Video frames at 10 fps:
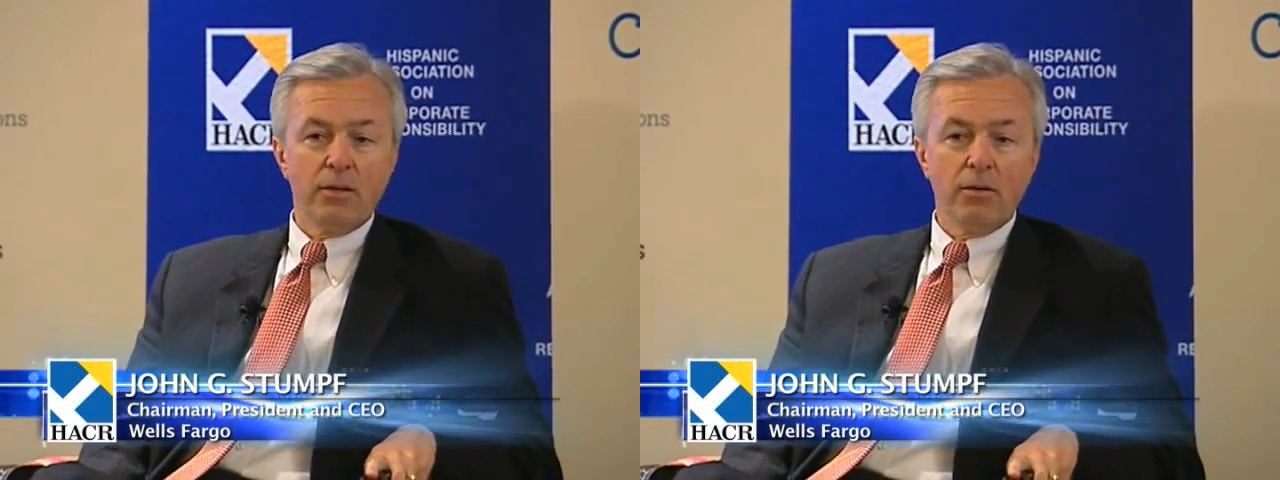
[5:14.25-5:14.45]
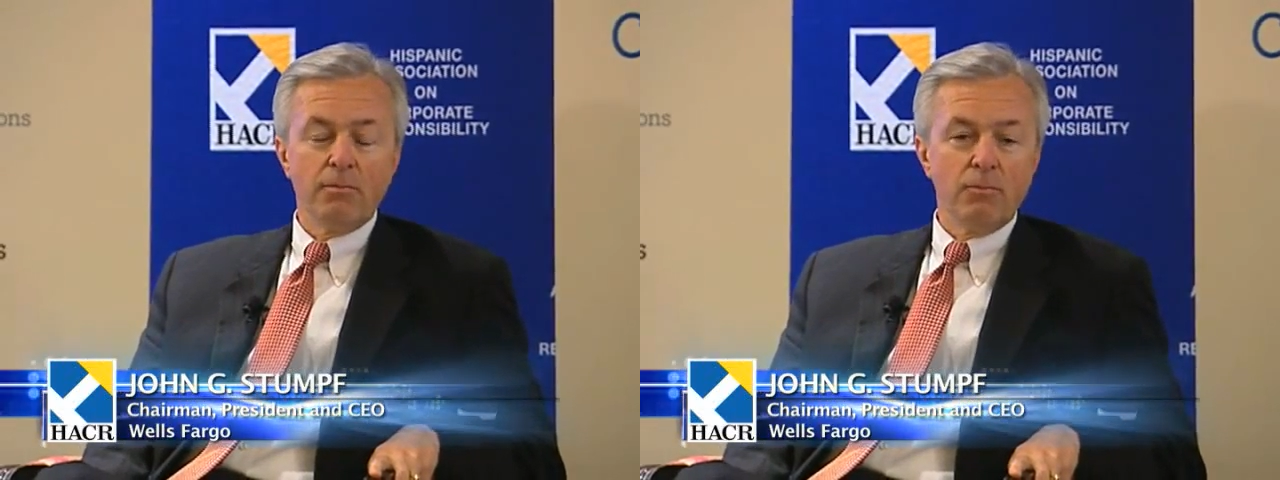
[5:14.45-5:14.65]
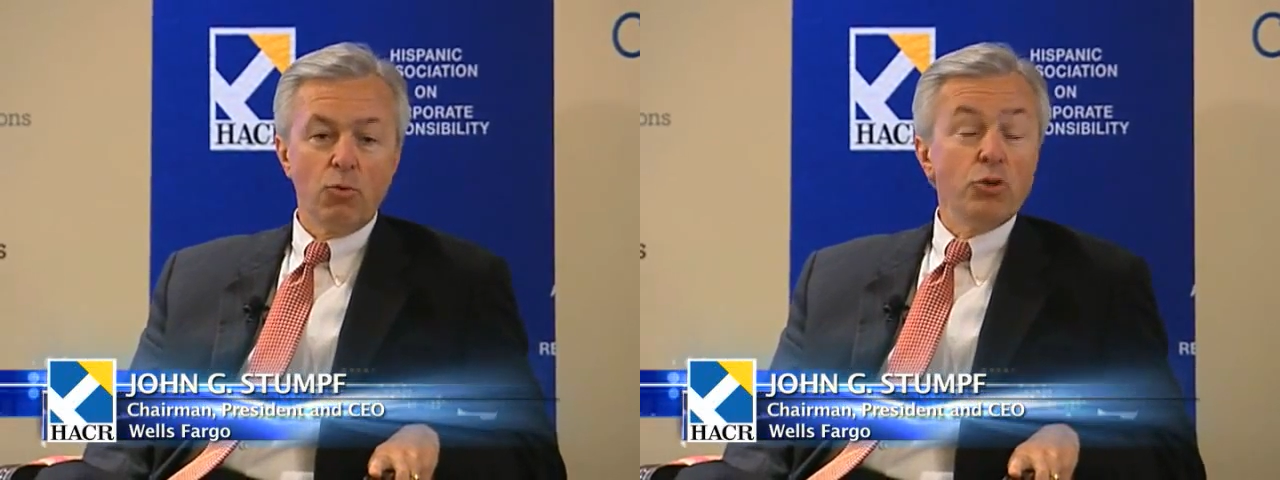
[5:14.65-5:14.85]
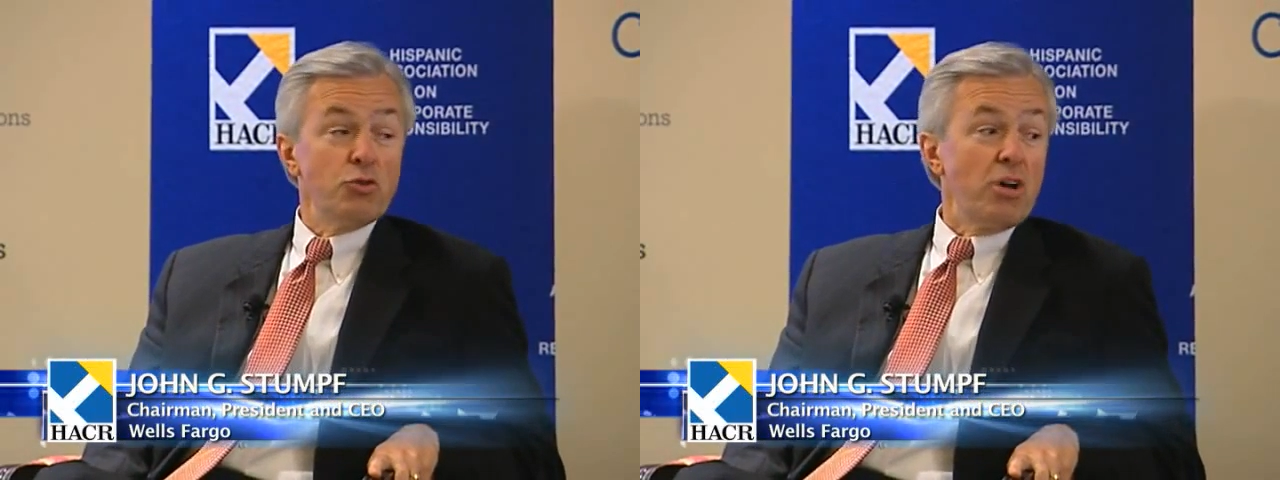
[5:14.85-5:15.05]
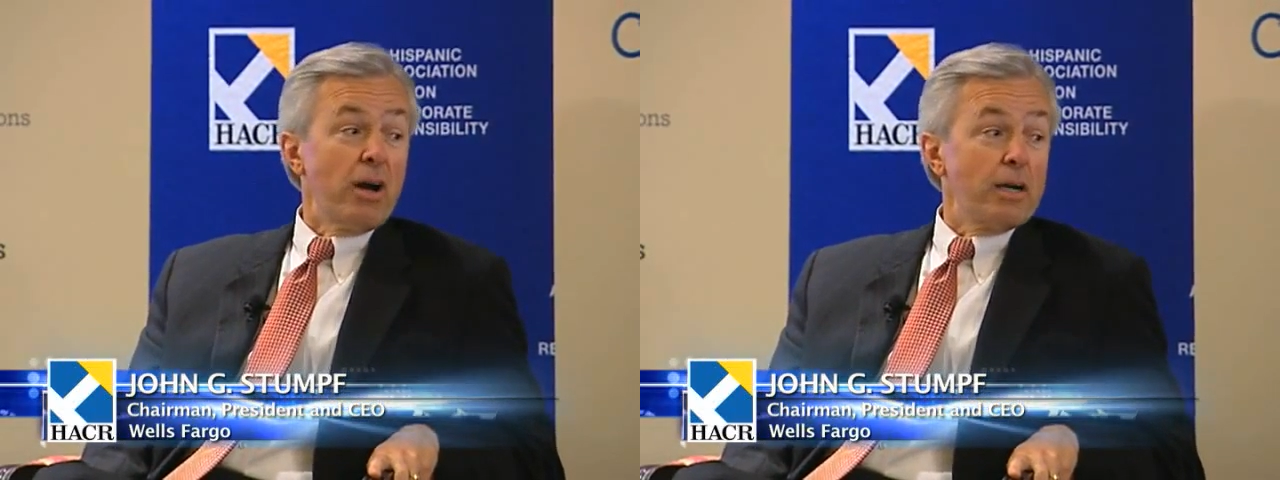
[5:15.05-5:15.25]
You know, who do
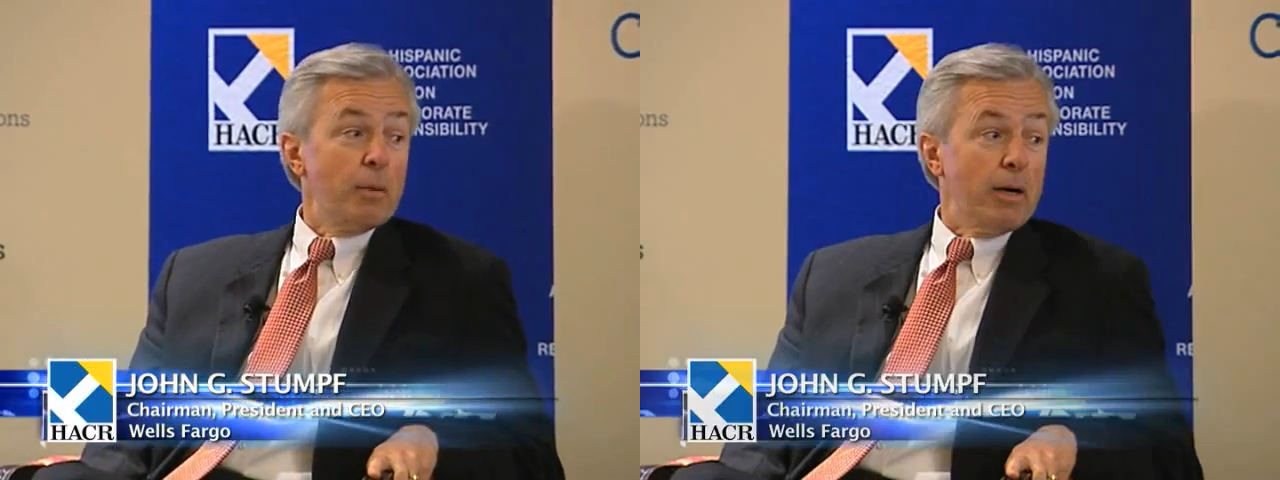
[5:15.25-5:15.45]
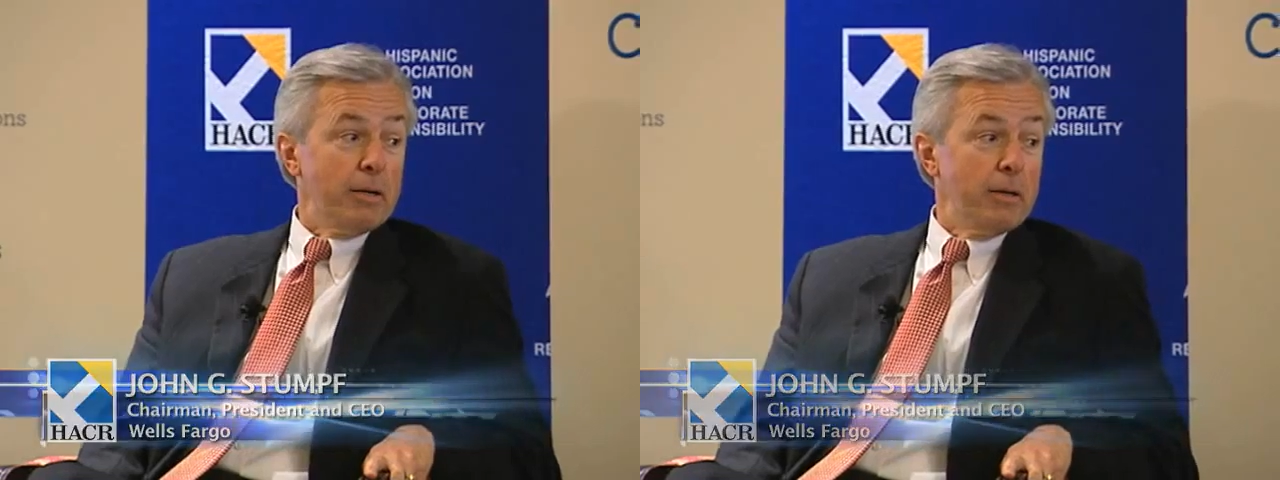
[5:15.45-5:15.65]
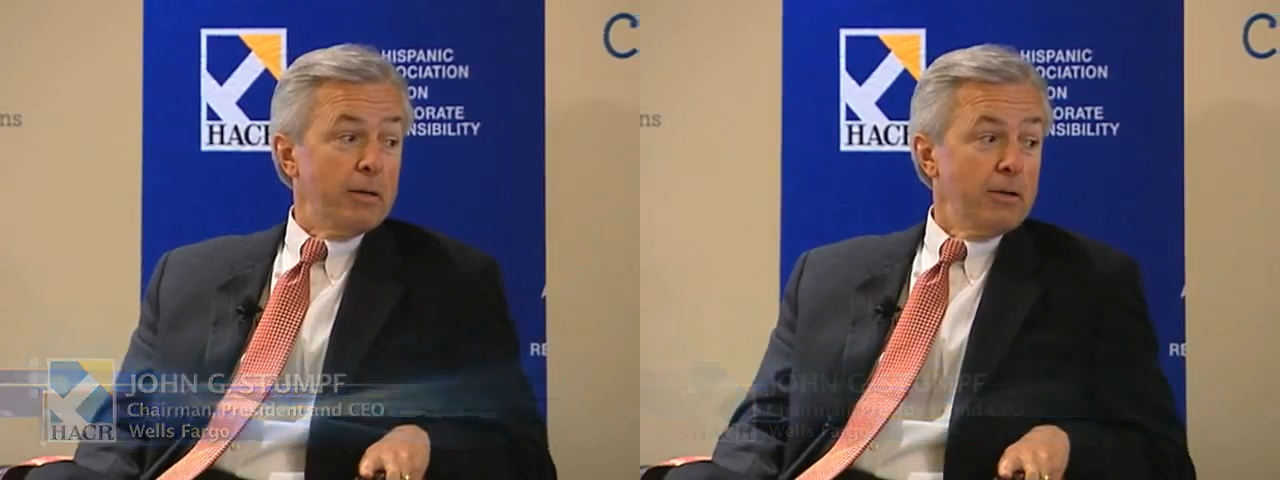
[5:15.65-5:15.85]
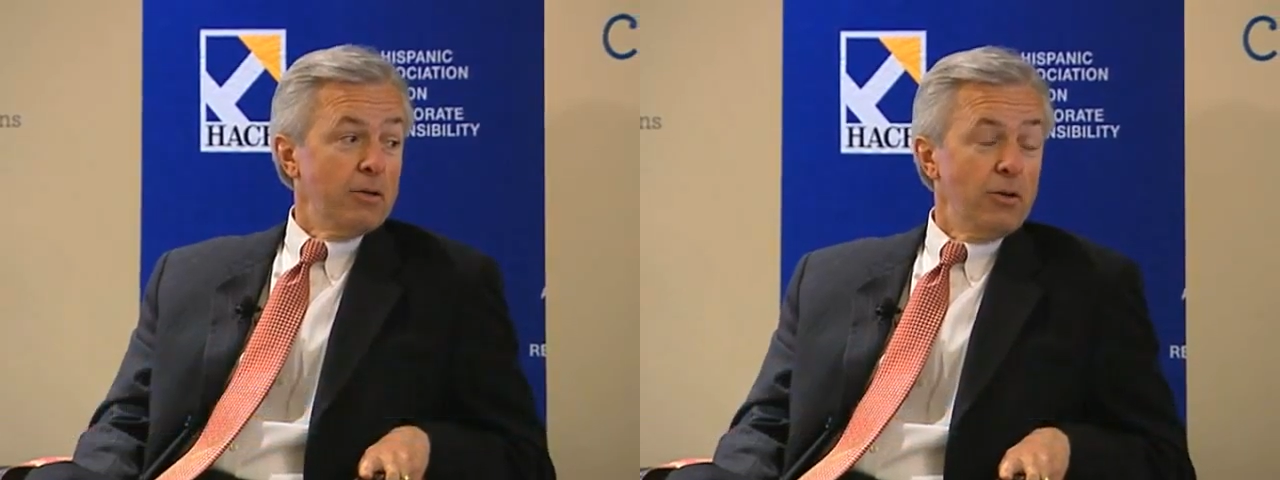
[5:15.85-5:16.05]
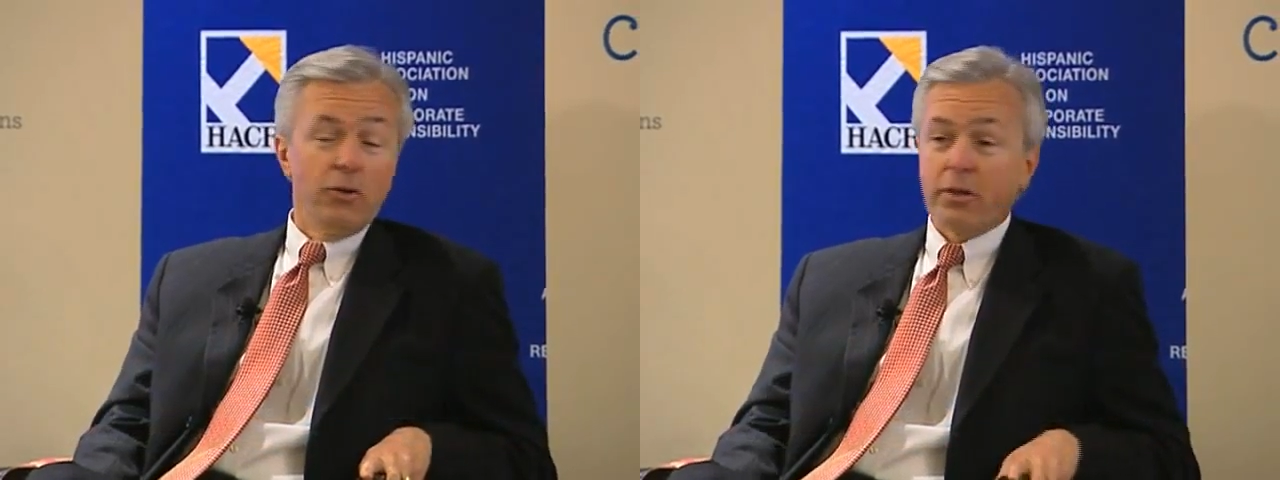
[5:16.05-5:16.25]
you talk about? You know,